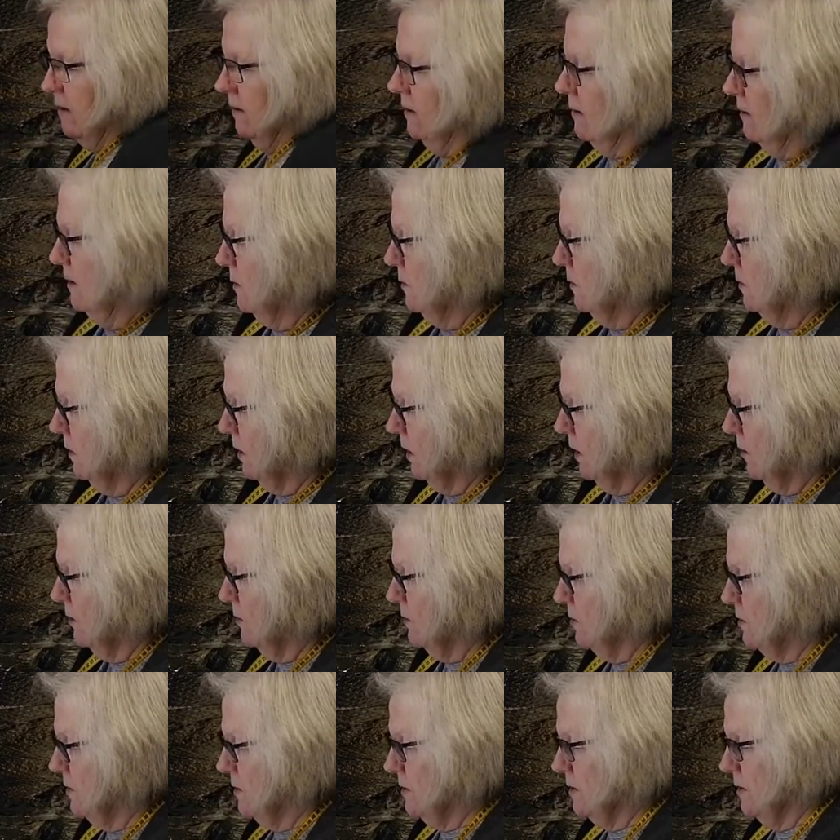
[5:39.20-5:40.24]
This one
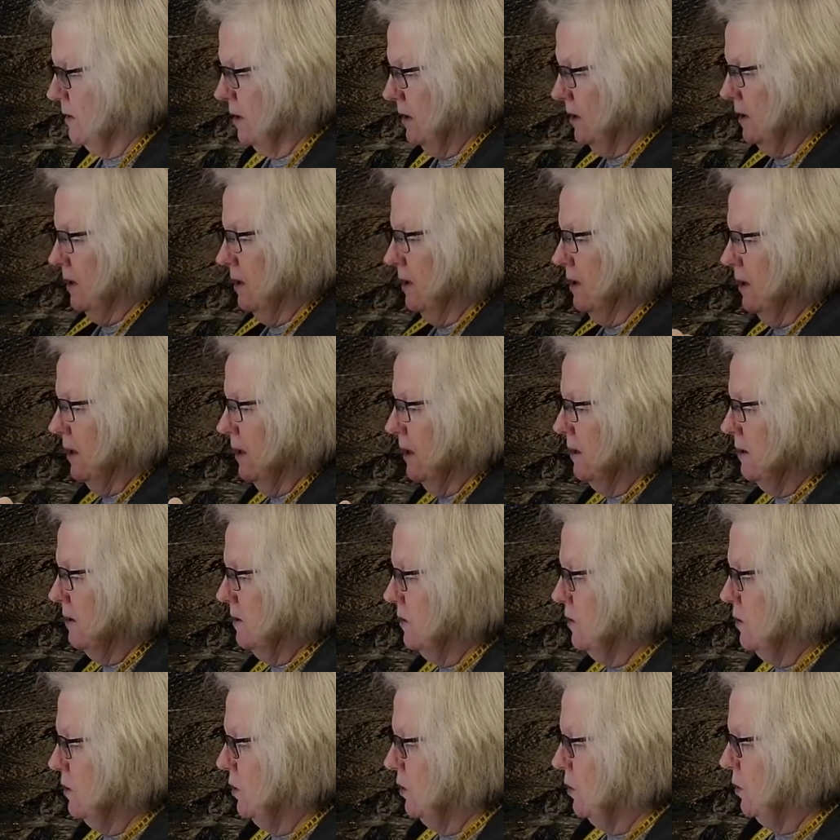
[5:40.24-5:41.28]
goes
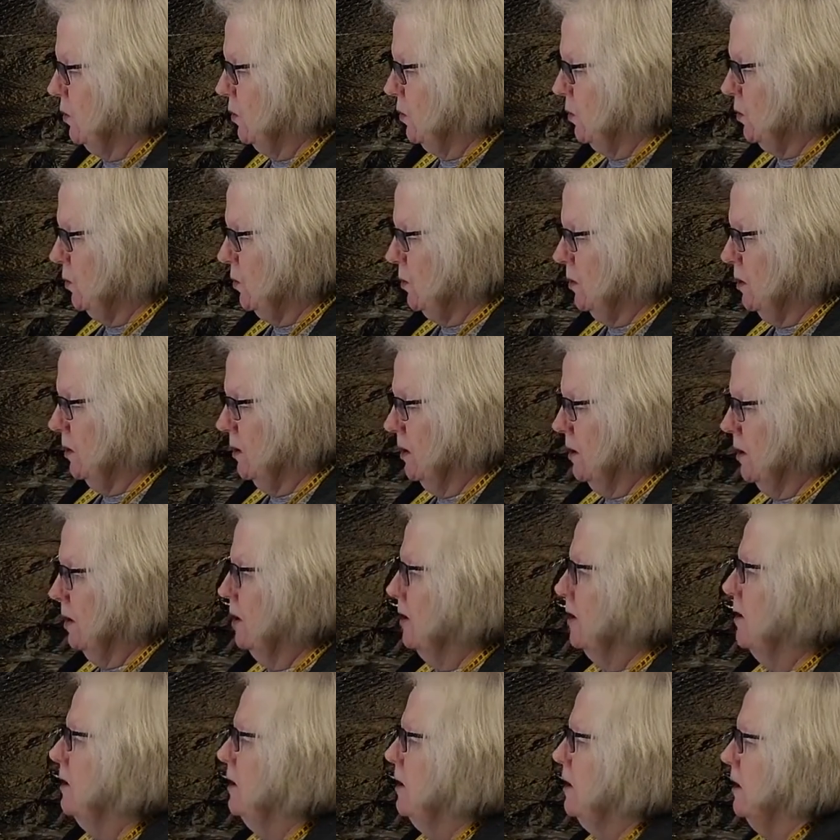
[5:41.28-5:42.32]
into
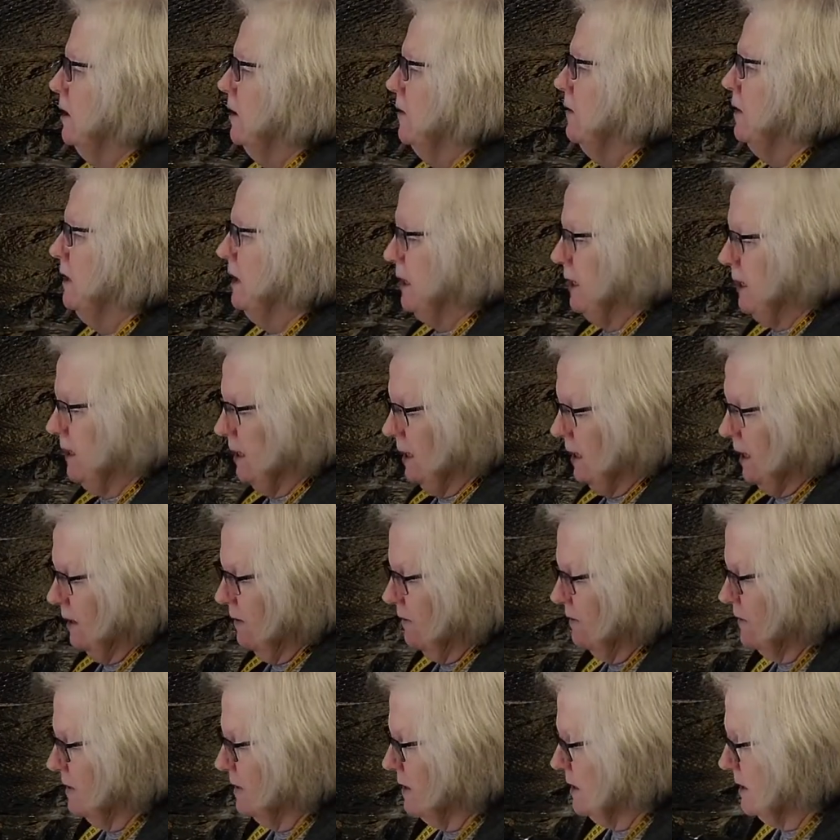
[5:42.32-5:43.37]
the
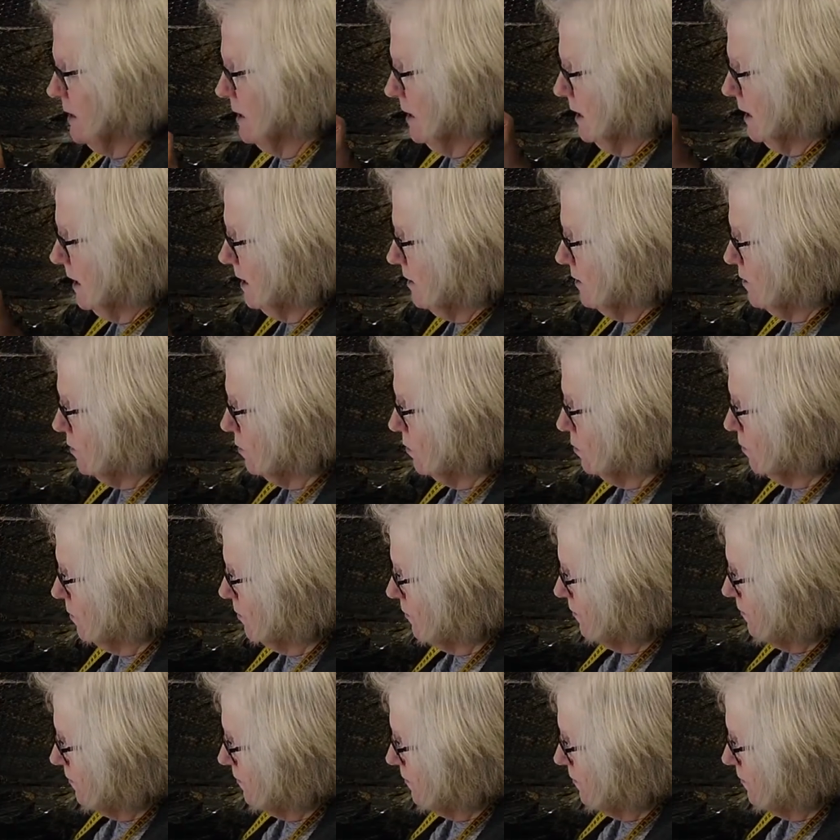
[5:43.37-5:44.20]
left needle.